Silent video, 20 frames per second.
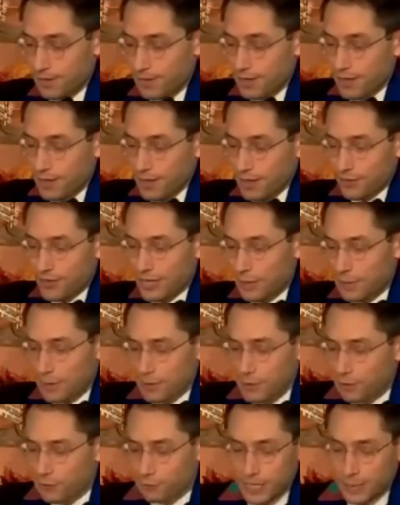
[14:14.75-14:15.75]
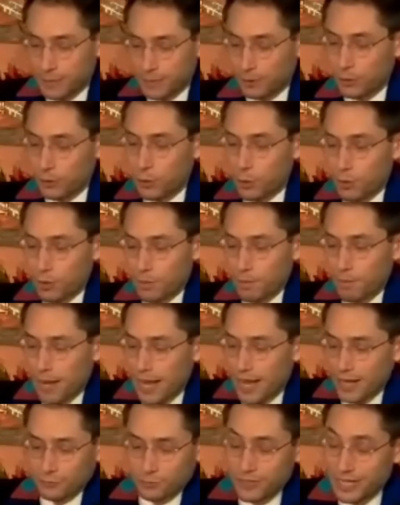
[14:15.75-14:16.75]
They were those people who were
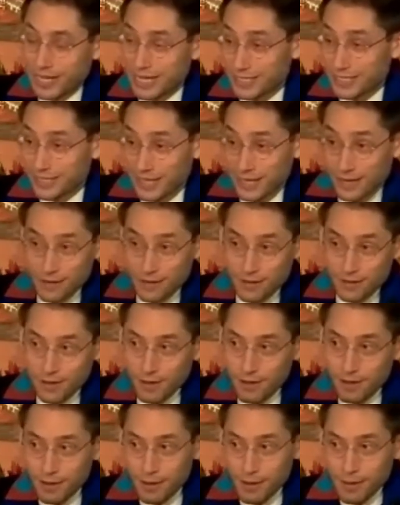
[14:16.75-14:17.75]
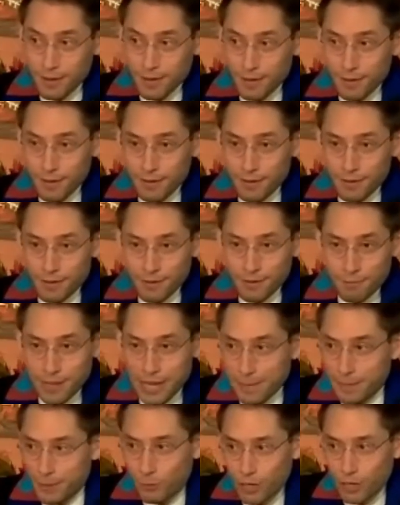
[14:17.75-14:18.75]
mocked when they said,
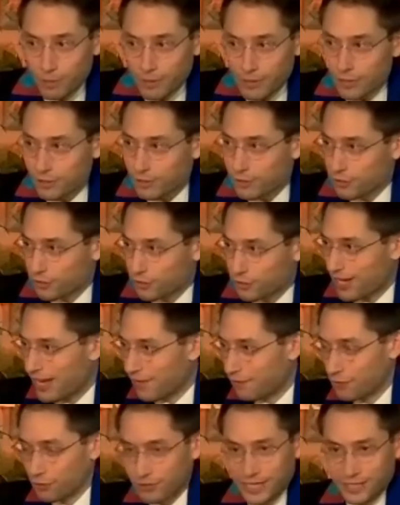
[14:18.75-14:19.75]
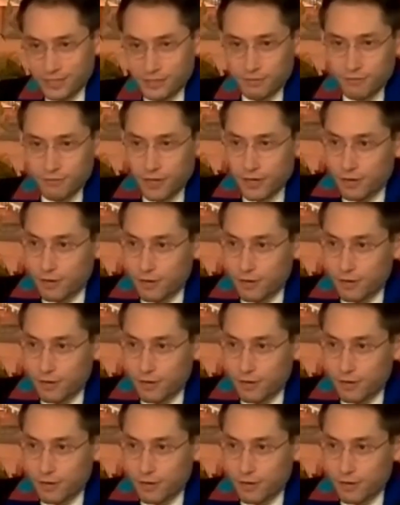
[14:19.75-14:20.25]
maybe women should have the right to vote.